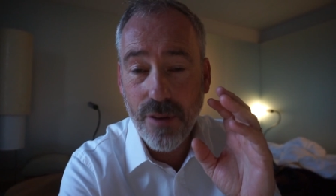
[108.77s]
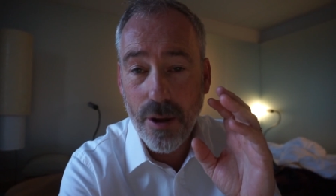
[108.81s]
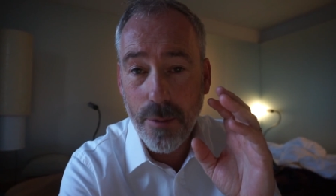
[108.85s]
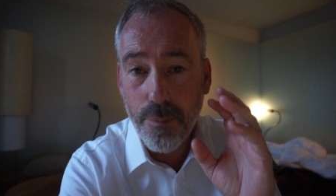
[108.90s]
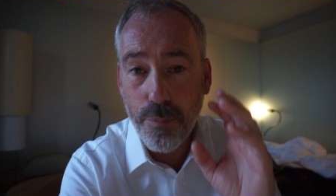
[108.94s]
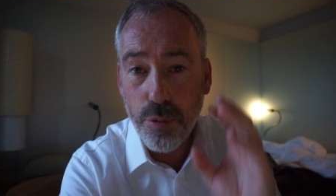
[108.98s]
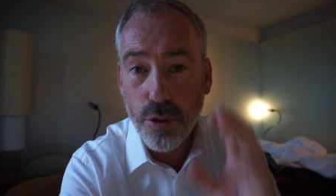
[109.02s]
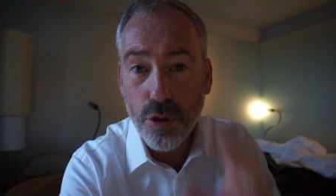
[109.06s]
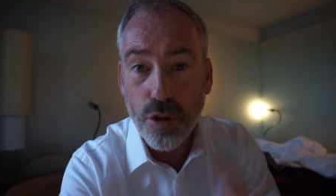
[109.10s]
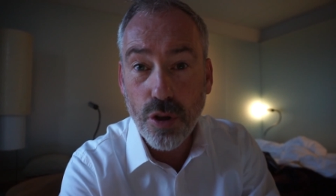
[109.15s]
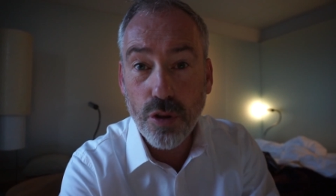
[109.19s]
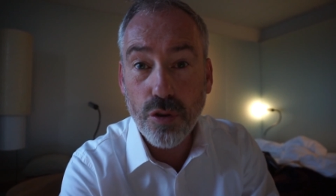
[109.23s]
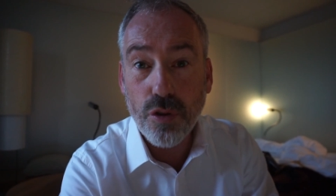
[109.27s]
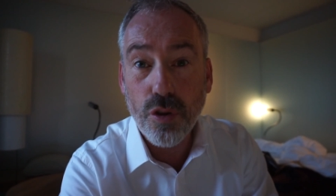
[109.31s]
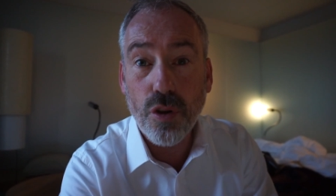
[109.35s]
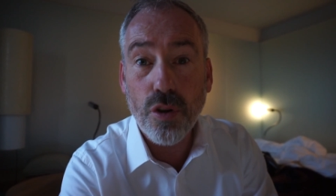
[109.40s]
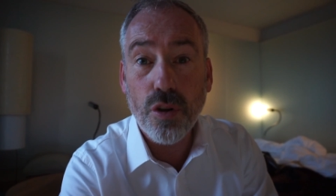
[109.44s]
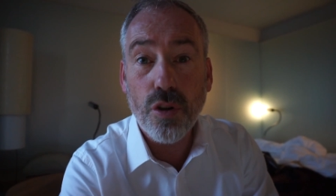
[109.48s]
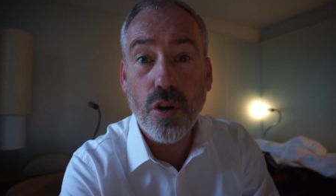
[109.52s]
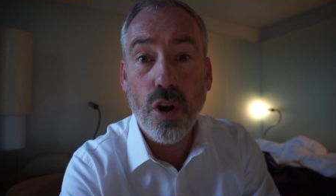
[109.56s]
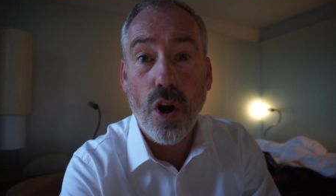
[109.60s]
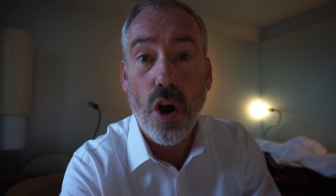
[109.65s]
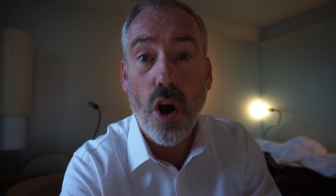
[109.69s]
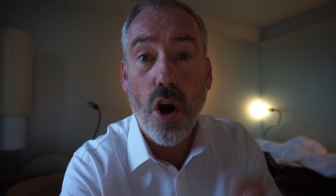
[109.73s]
a push to
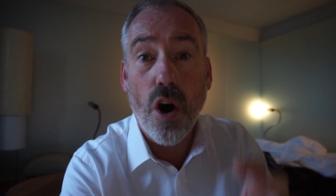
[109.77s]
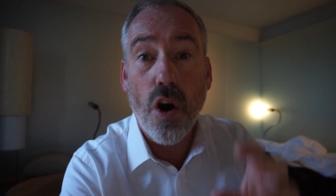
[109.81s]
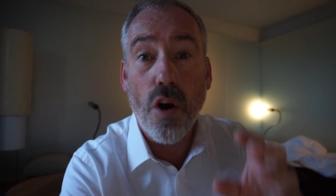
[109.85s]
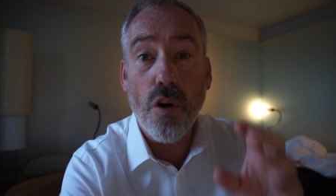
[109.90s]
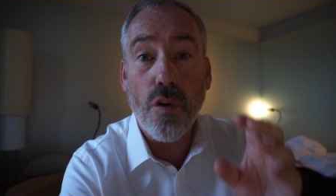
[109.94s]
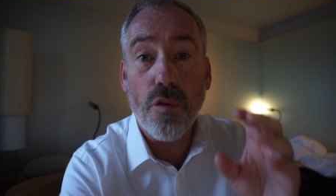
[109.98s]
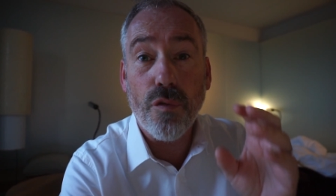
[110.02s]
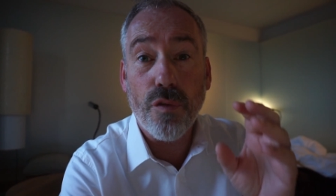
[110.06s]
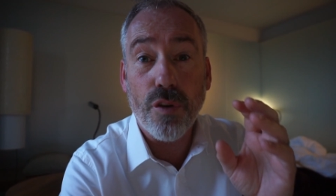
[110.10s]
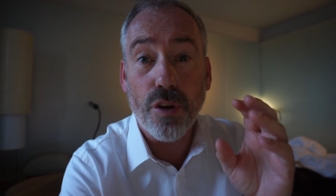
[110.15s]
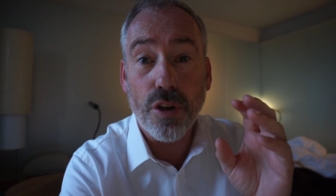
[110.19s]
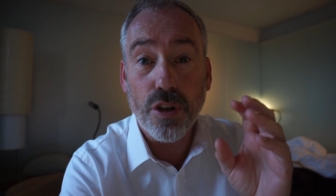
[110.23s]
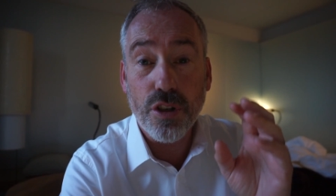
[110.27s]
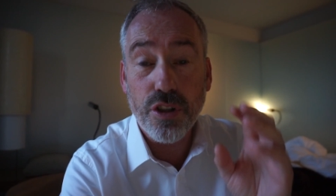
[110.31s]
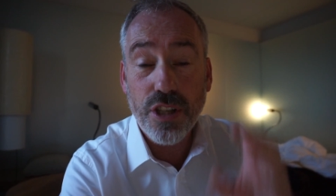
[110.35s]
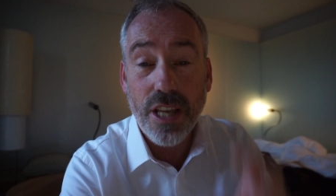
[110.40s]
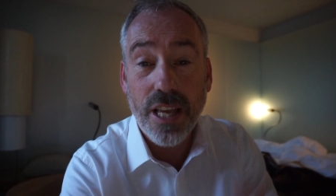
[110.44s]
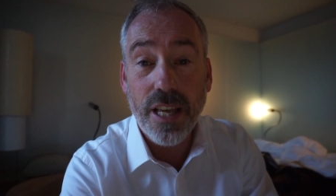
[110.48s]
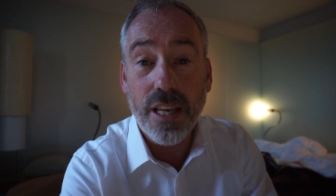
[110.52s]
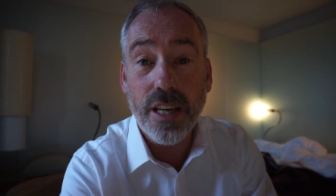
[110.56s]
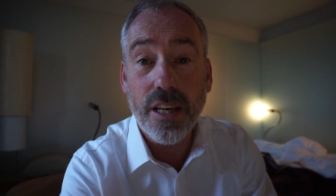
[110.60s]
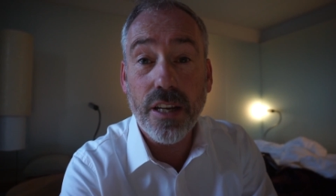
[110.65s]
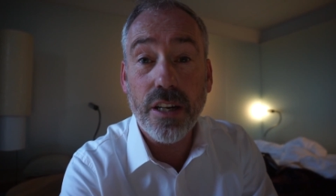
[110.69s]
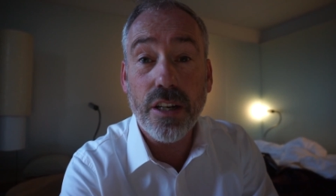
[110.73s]
talk over
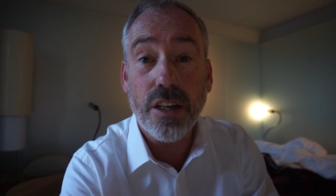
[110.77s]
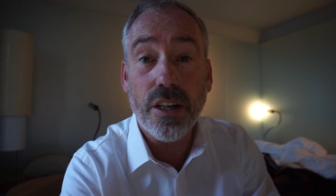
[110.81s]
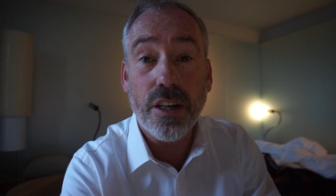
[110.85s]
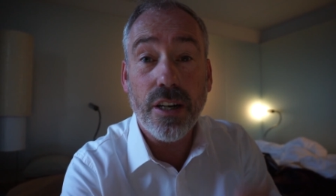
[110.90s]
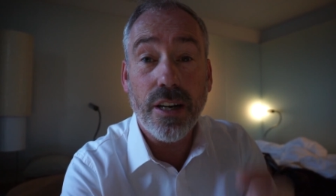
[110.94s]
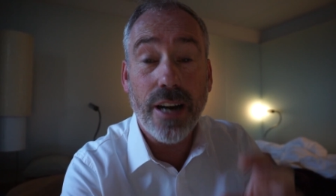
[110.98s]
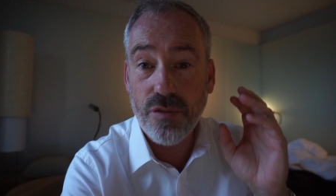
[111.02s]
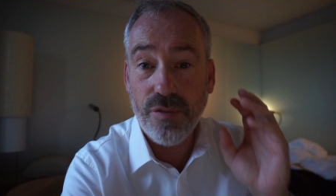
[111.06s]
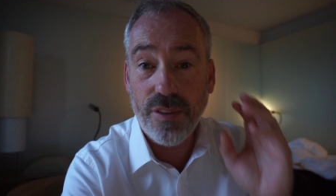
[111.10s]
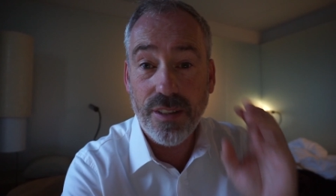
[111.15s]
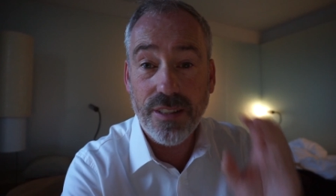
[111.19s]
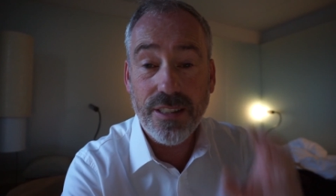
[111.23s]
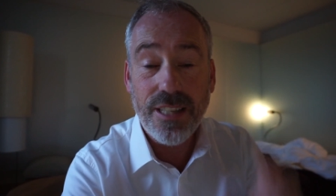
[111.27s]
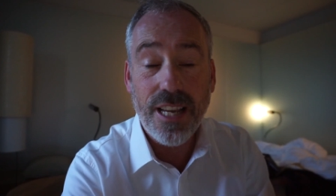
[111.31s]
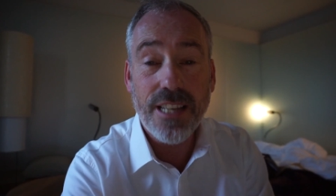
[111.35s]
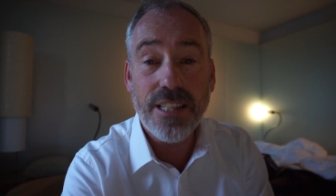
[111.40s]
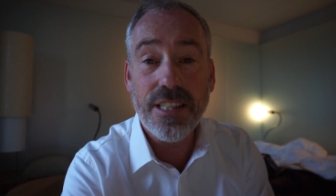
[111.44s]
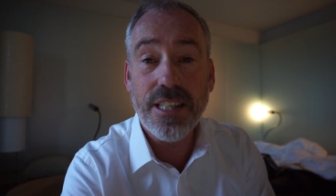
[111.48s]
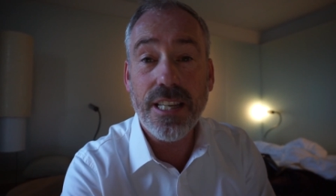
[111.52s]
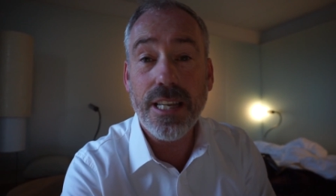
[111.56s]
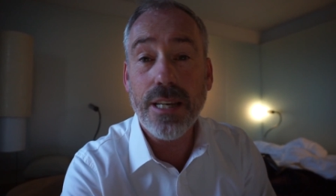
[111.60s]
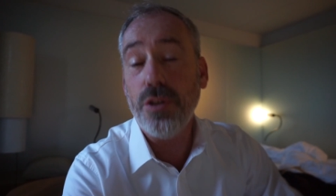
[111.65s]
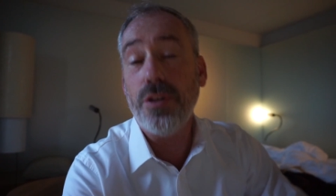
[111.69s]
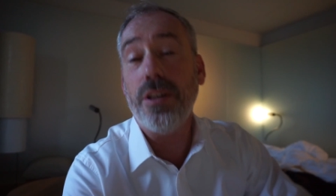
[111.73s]
cellular,
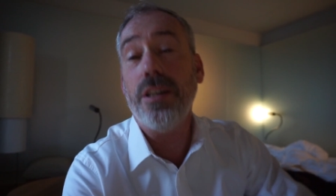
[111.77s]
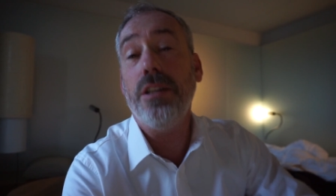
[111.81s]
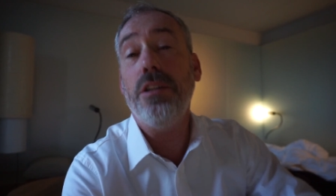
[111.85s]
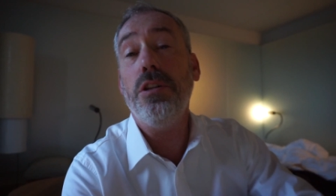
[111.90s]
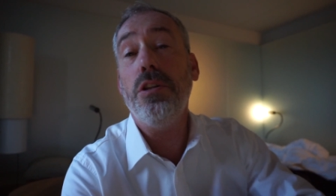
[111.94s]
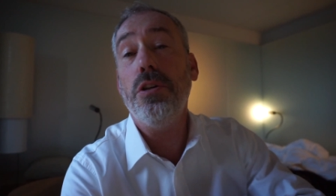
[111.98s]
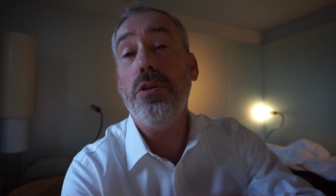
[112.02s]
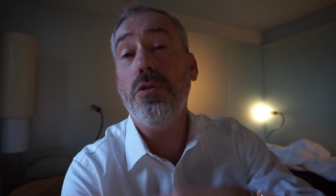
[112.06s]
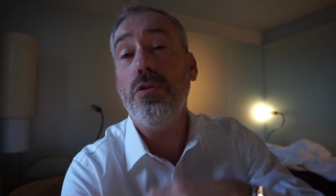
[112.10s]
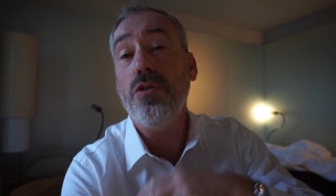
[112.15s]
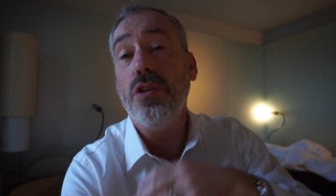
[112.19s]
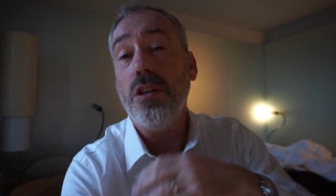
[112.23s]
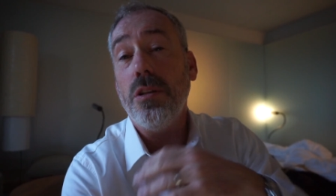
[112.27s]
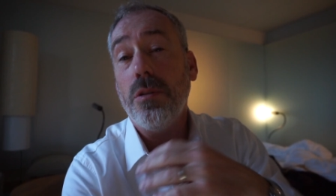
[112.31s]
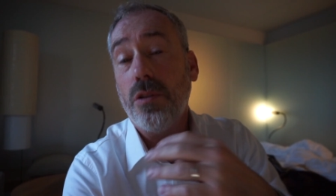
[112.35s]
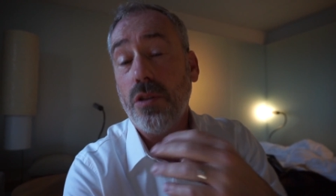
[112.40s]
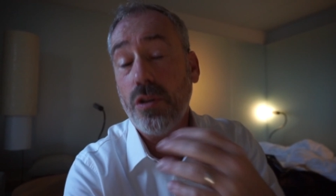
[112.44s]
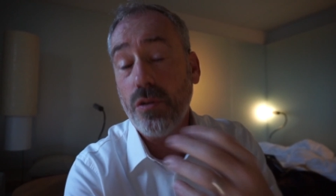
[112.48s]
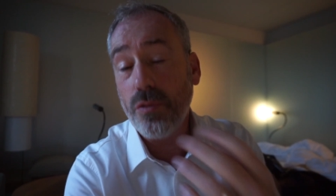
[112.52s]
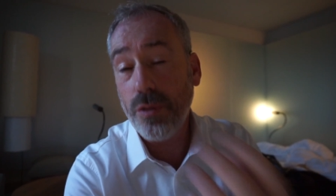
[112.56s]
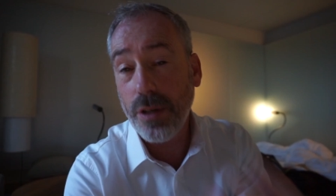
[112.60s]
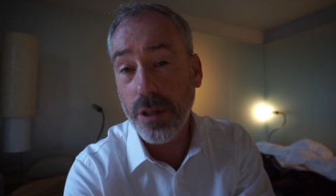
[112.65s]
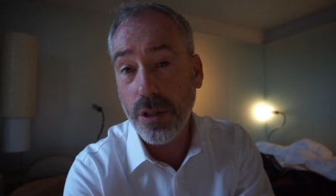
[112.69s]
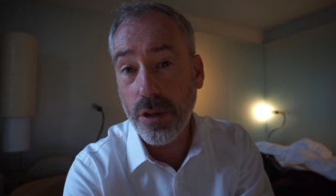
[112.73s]
fantastic, Can use in
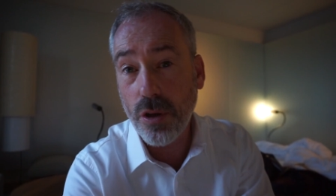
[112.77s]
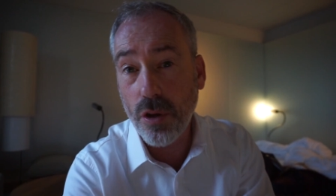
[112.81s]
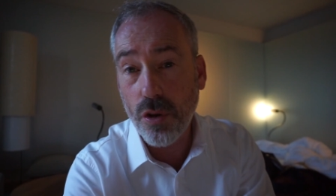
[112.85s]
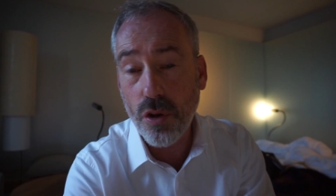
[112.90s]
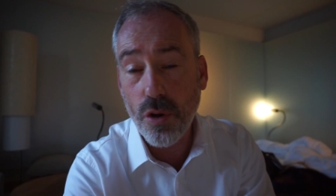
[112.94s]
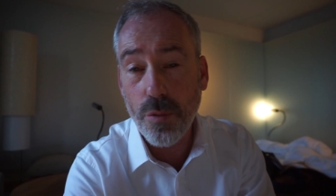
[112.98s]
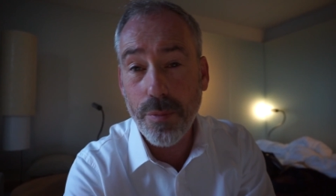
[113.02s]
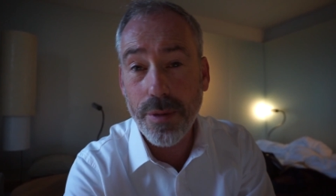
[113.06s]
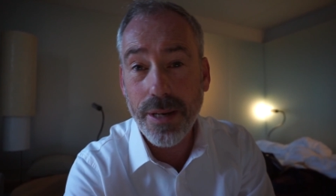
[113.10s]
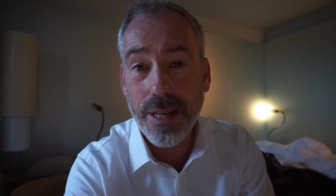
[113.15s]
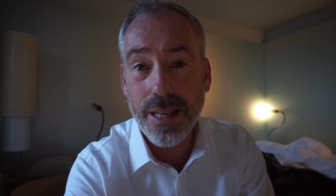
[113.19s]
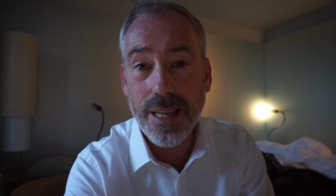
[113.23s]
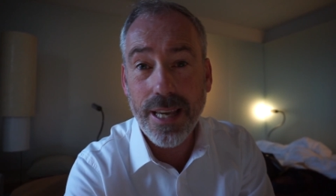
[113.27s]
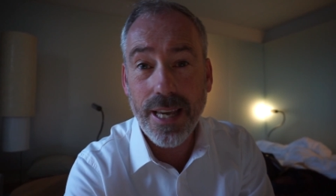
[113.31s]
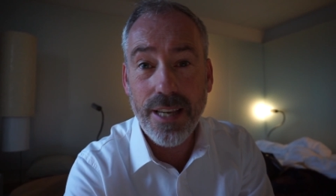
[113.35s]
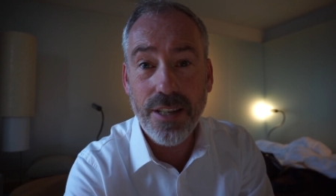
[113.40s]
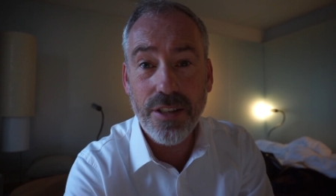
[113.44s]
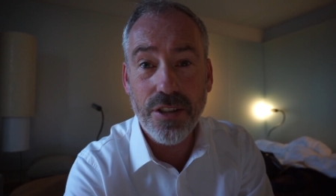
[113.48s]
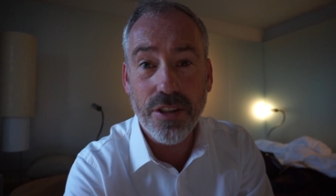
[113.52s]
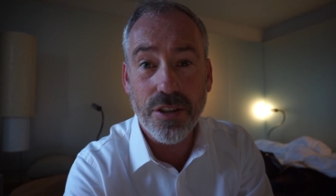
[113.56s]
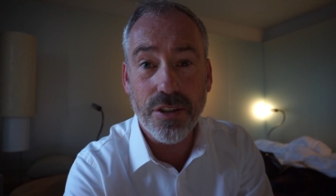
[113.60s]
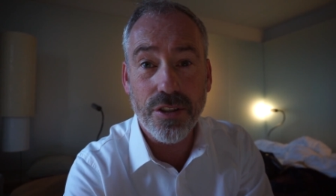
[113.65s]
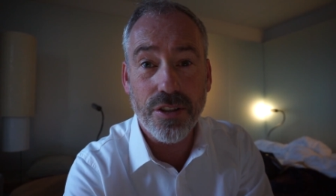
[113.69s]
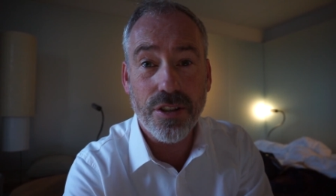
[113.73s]
critical
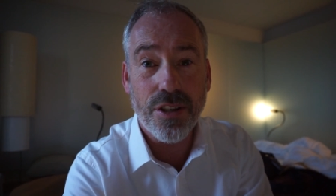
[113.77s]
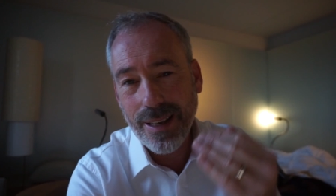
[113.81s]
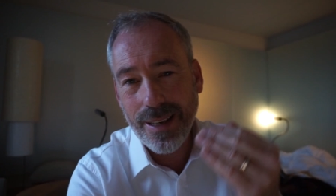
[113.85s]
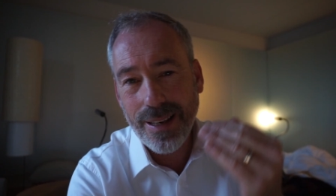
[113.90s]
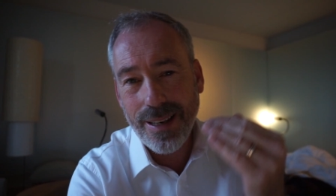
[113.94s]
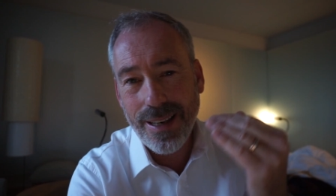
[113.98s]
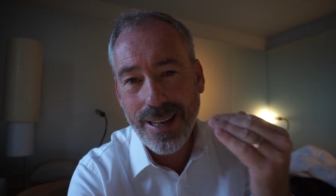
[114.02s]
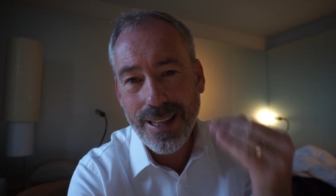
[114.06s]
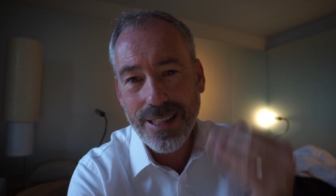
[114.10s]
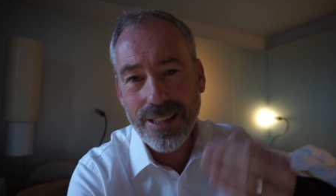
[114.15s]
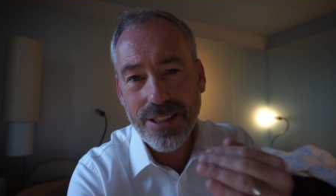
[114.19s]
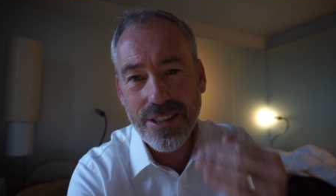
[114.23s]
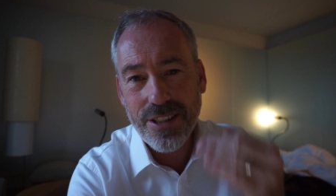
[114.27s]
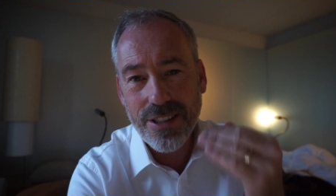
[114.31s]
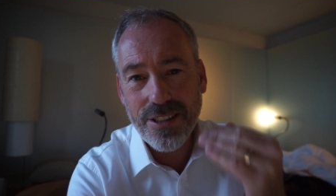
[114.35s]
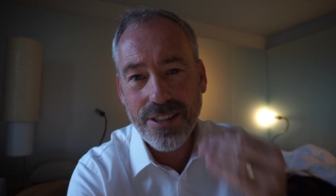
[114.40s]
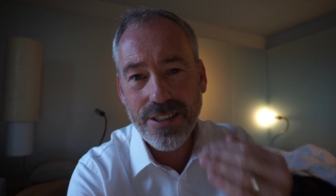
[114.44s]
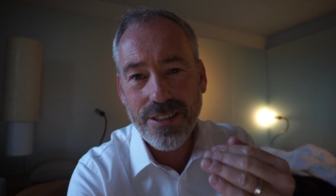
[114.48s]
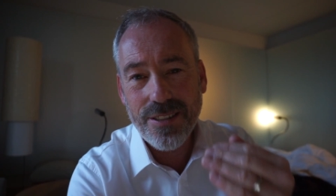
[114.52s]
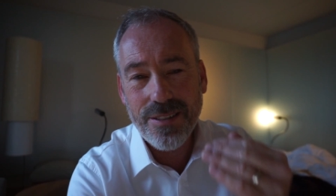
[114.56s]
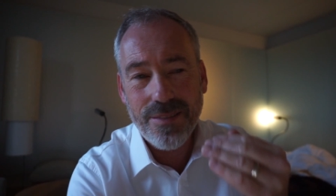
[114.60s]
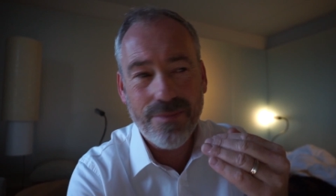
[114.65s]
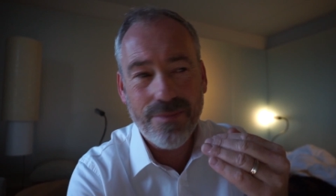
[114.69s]
communications. Let's